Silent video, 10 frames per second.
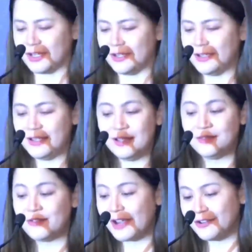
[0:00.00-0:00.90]
the industry.
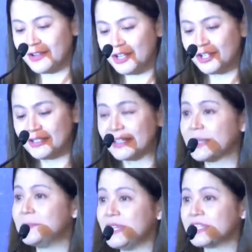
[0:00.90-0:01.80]
The
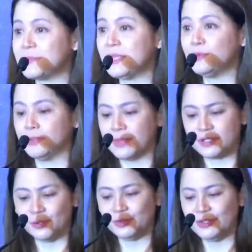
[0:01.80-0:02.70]
recognitions that the BSP
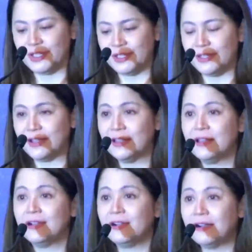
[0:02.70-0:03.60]
will bestow today